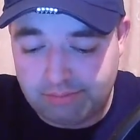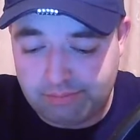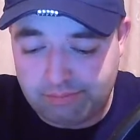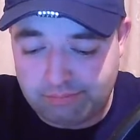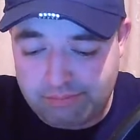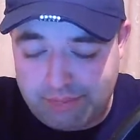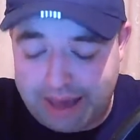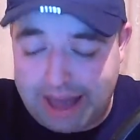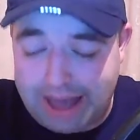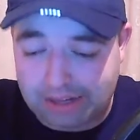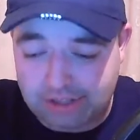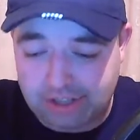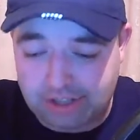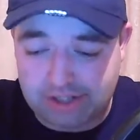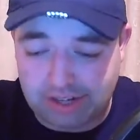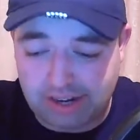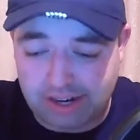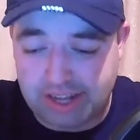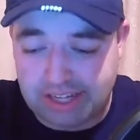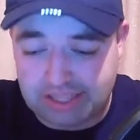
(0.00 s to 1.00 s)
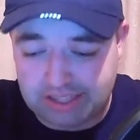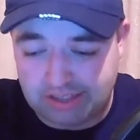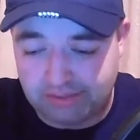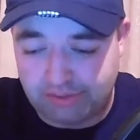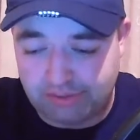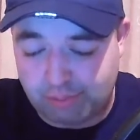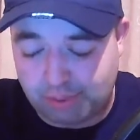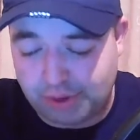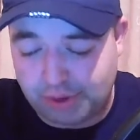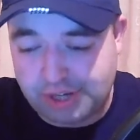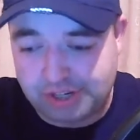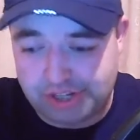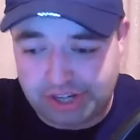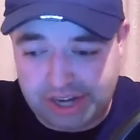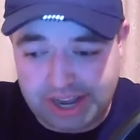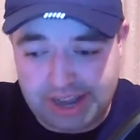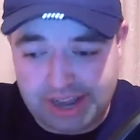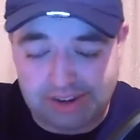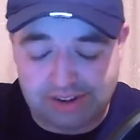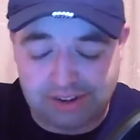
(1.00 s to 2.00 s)
match the likes of
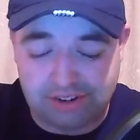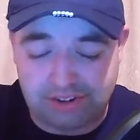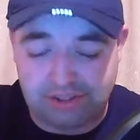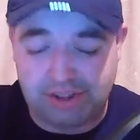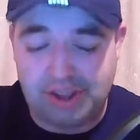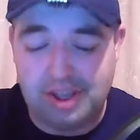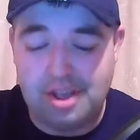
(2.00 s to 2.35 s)
Appreciated,